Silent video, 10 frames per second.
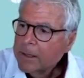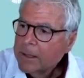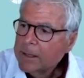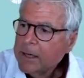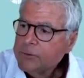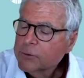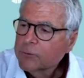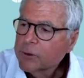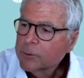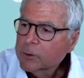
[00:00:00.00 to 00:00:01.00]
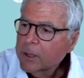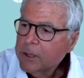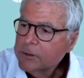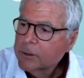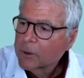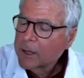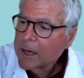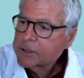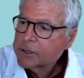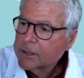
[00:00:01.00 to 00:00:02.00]
In atrial fibrillation, what
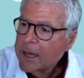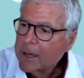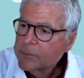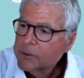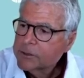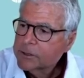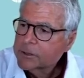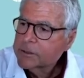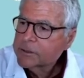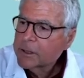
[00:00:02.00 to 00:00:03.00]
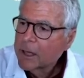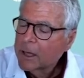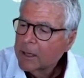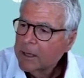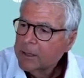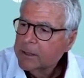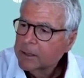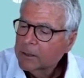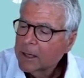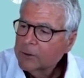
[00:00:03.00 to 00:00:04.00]
actually happens is uh, in the
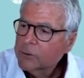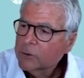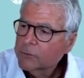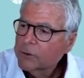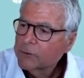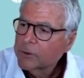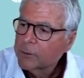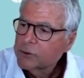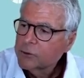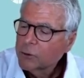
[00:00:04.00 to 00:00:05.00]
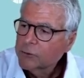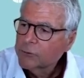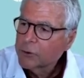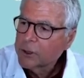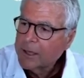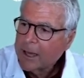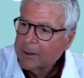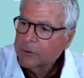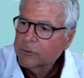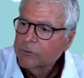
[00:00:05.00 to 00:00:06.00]
electrical system, a short circuit
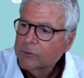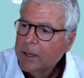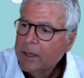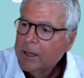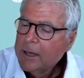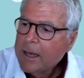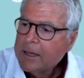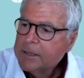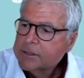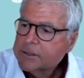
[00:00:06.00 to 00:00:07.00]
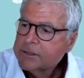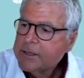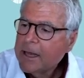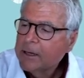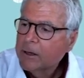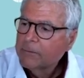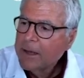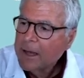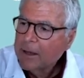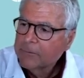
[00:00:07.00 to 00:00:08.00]
happens. And instead of
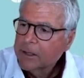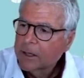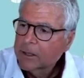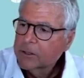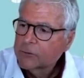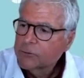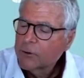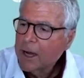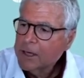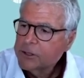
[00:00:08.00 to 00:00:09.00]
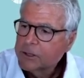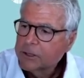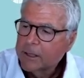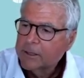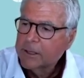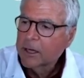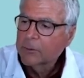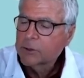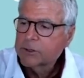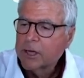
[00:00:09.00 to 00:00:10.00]
having a contraction in the
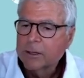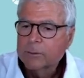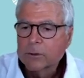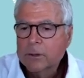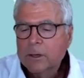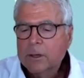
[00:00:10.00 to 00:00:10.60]
upper chamber,